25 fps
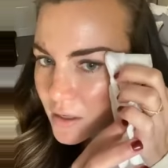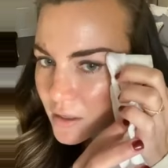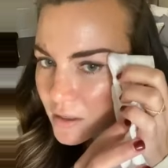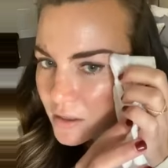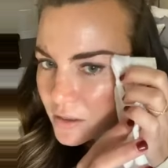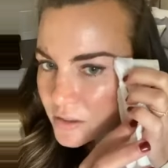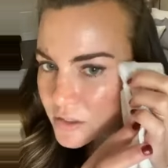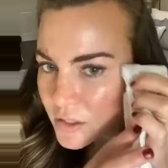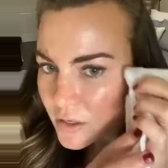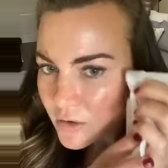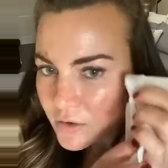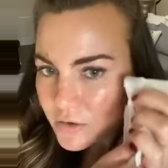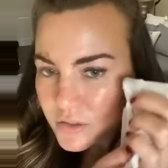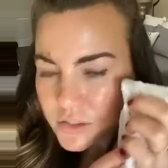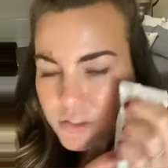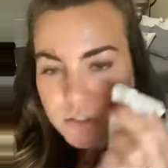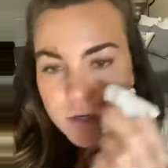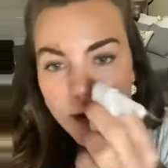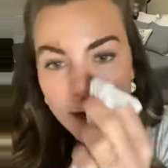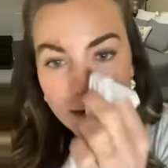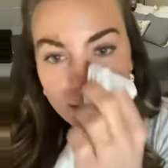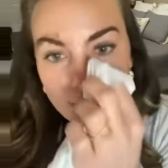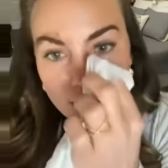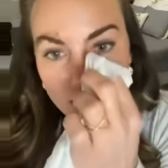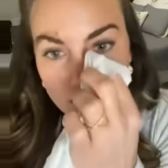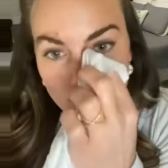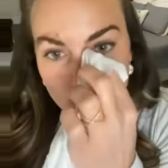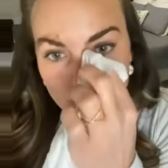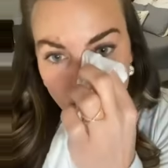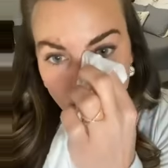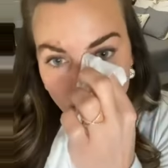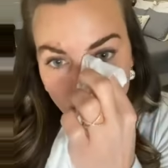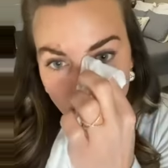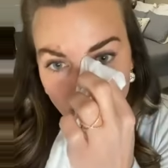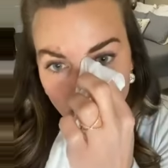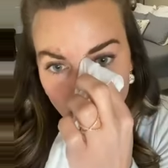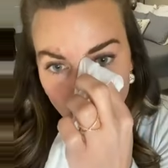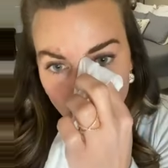So I was trying to
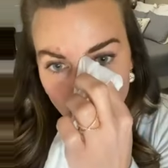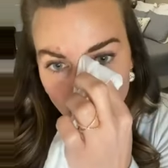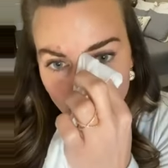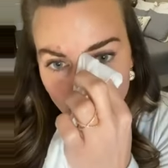think